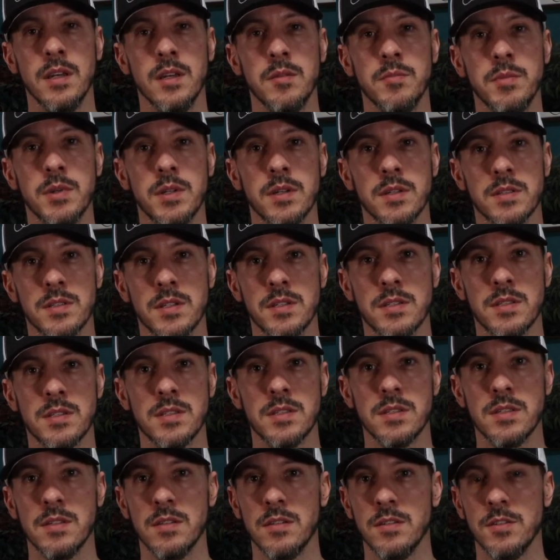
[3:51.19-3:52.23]
Because
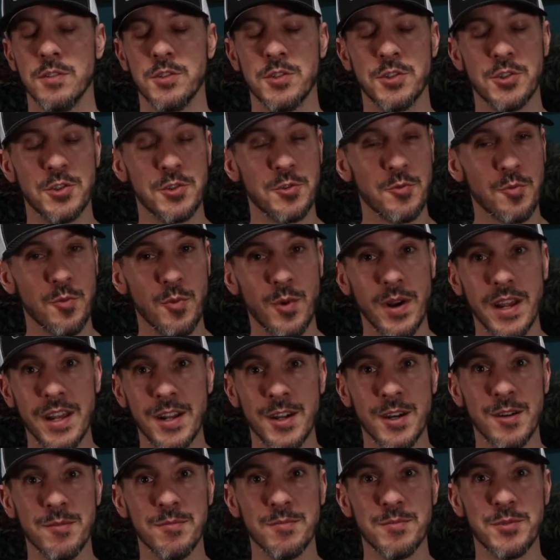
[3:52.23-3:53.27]
it's straight
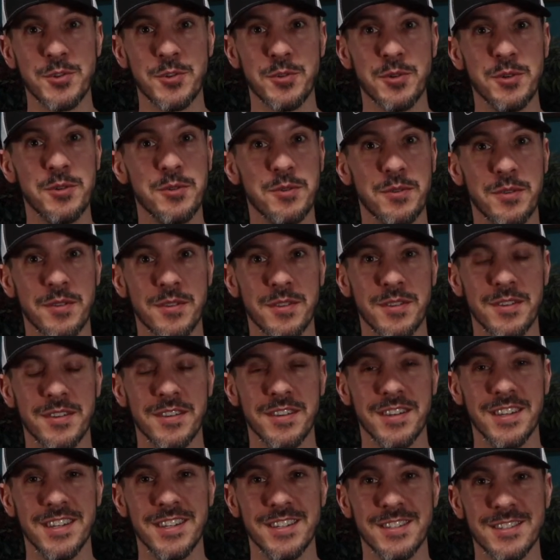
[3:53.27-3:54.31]
up truth.
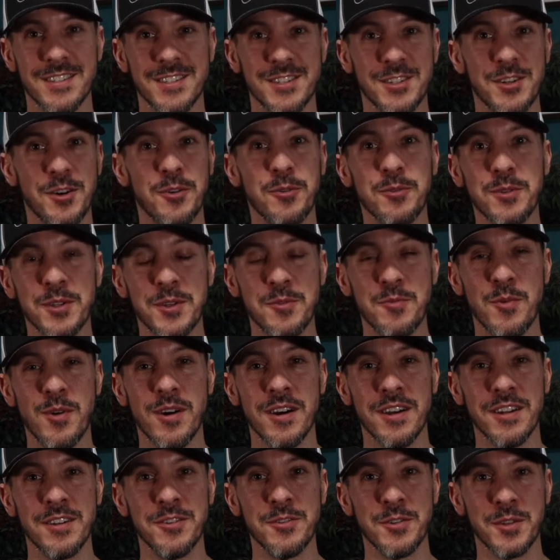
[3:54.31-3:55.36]
He is the only
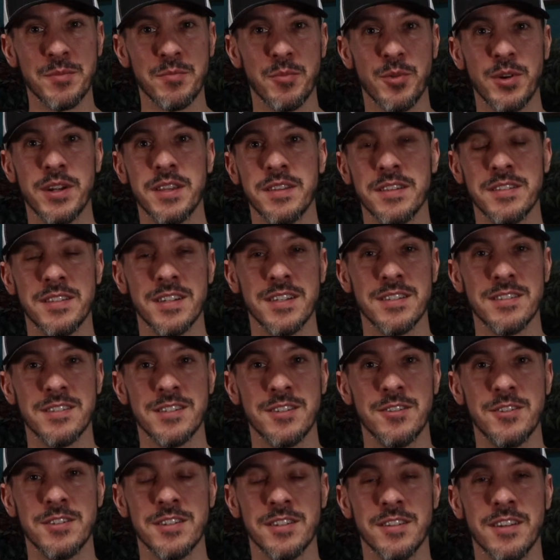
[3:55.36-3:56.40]
one who can bring the dead
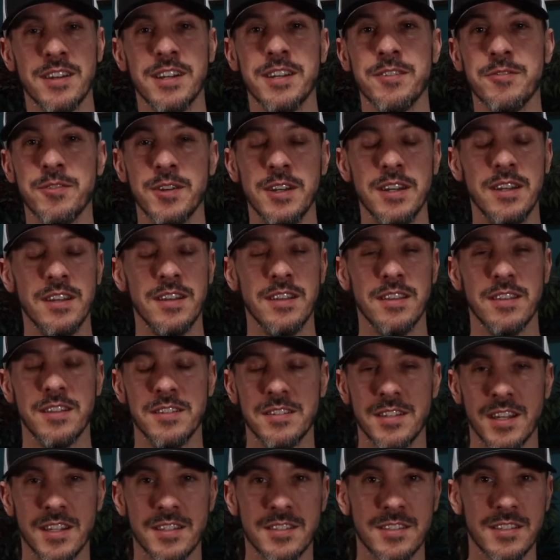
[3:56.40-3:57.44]
sinner to life. The
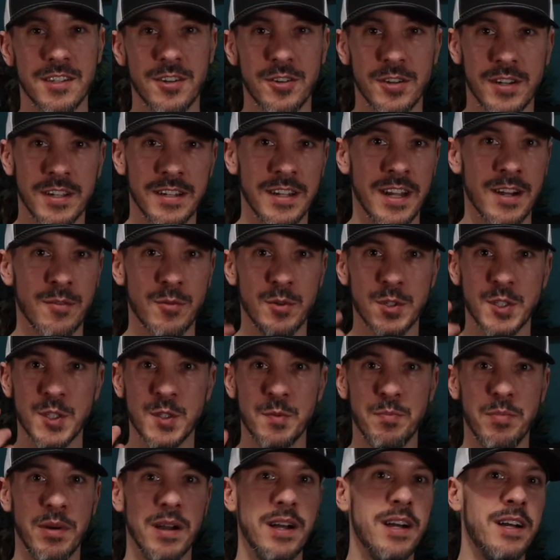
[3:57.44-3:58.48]
dead sinner cannot
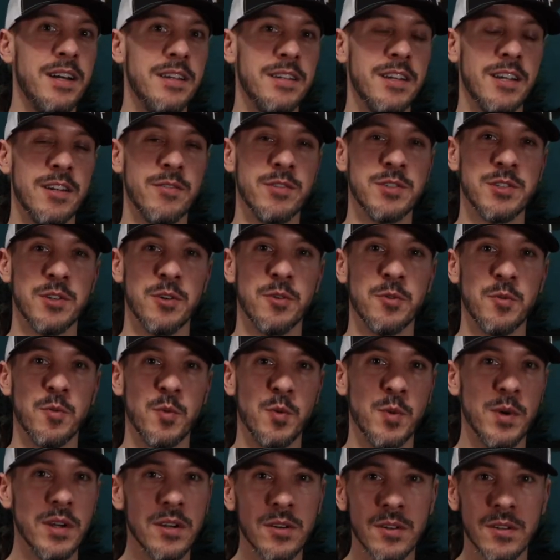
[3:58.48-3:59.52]
respond out of his own
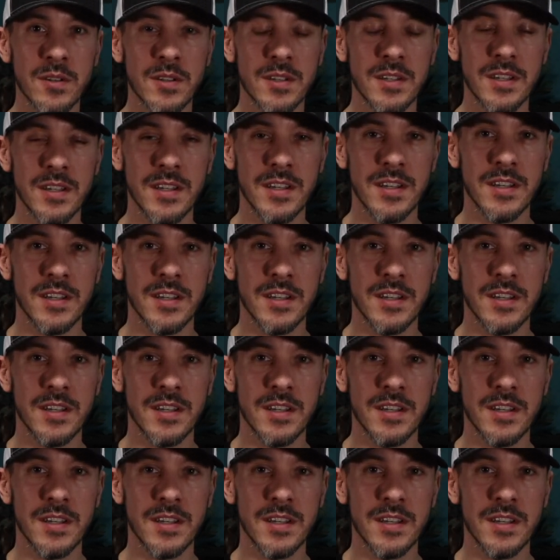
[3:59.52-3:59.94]
will